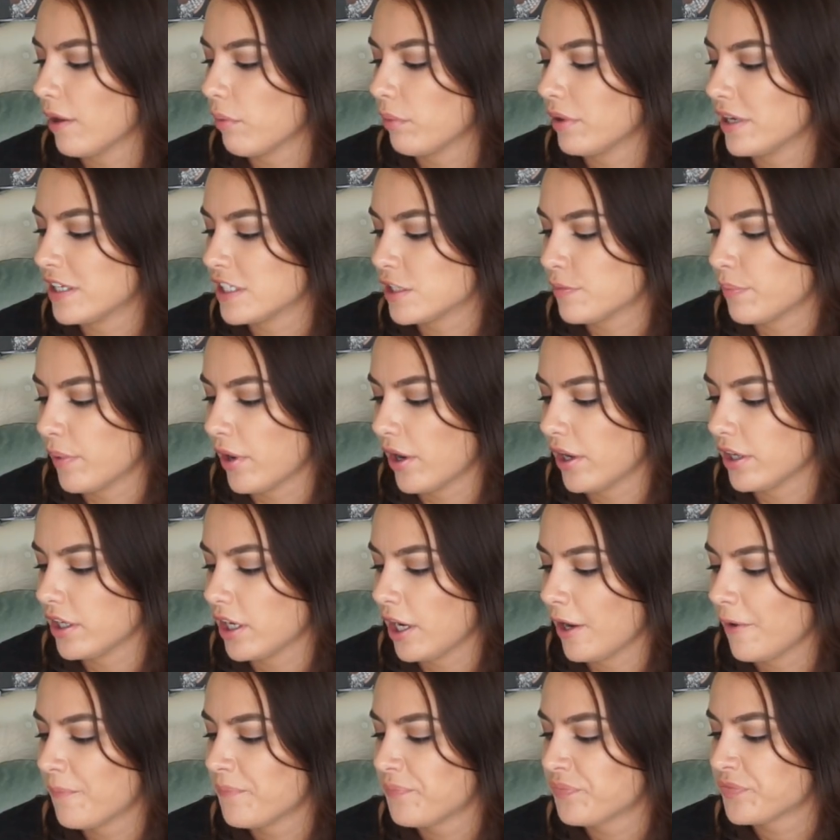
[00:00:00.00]
that will inspire
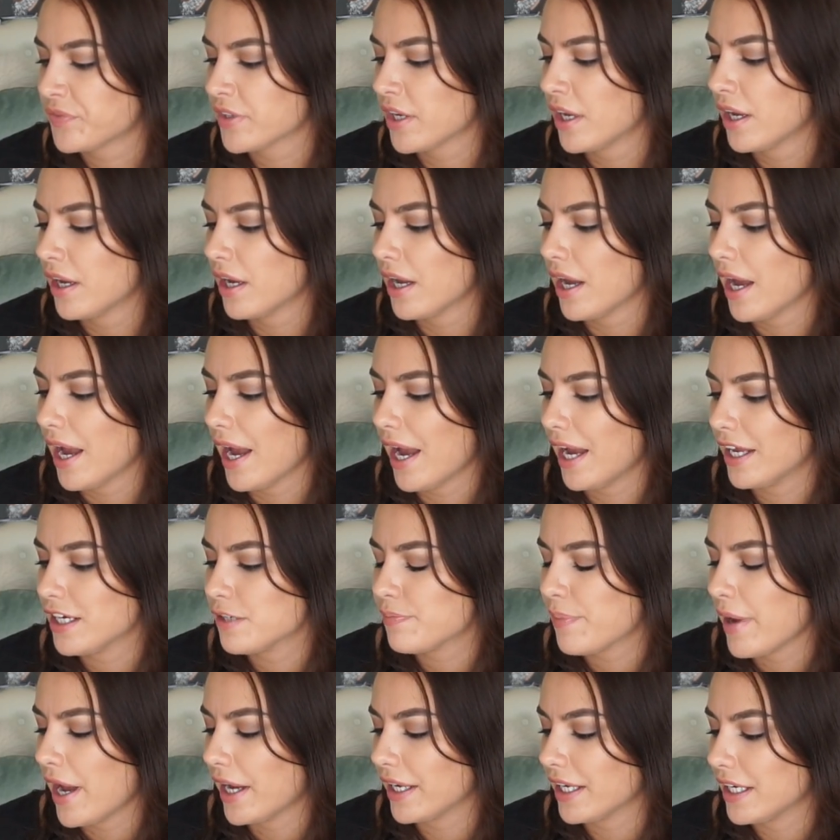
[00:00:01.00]
you.
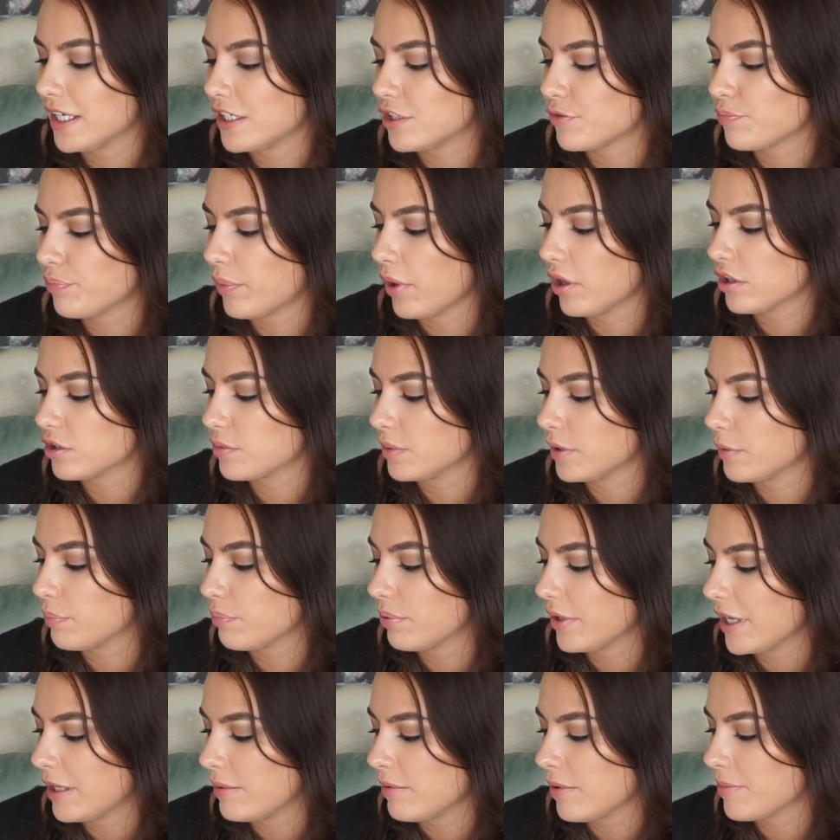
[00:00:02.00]
Hand pack each box with a
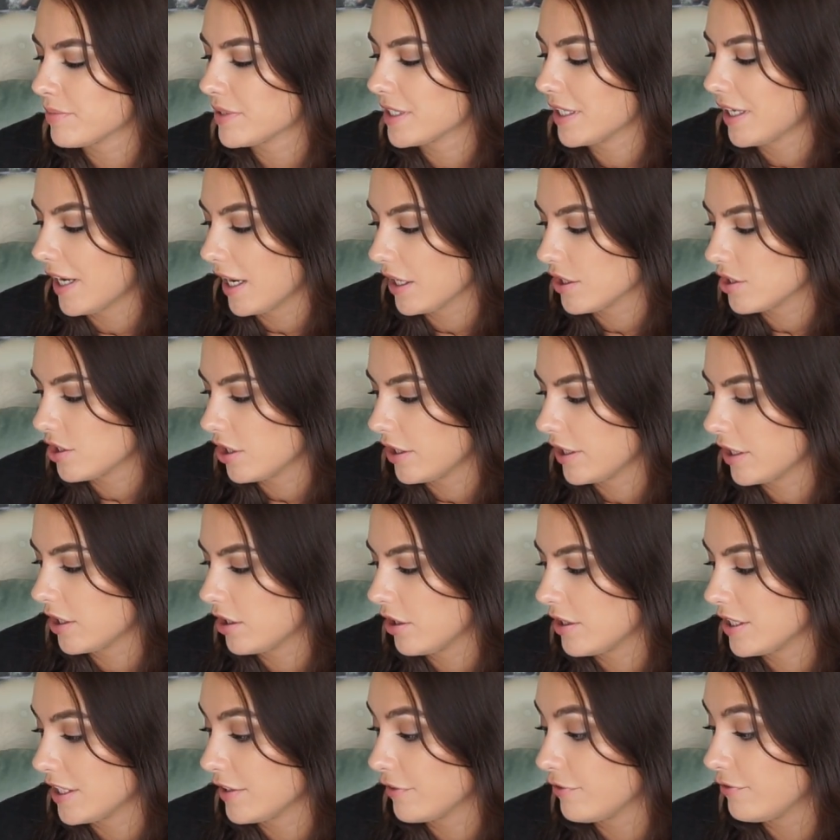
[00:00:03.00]
premium selection,
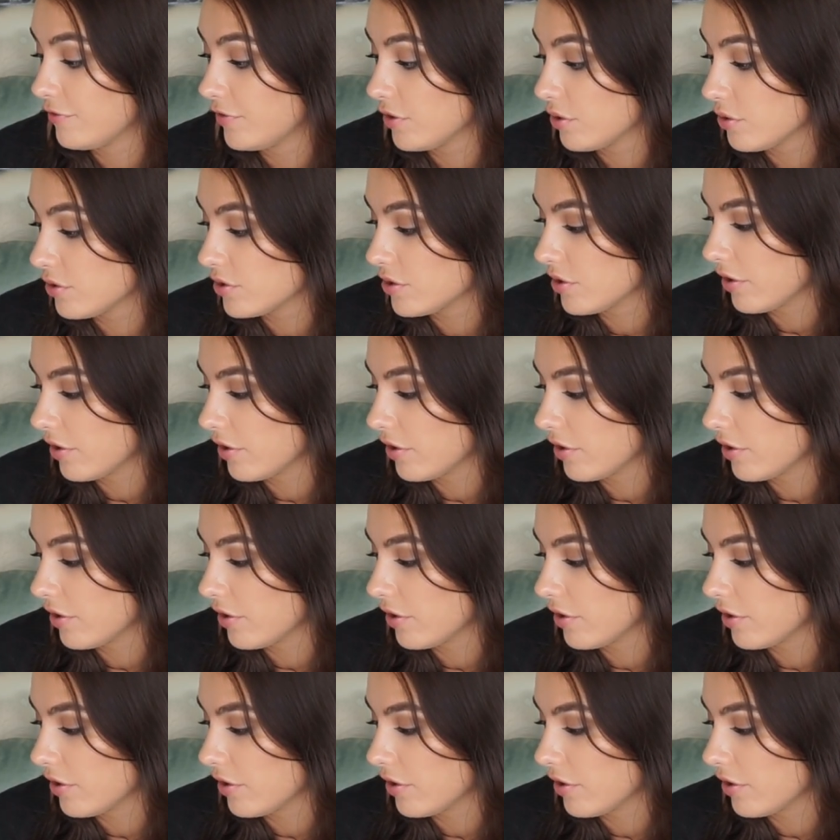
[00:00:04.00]
including full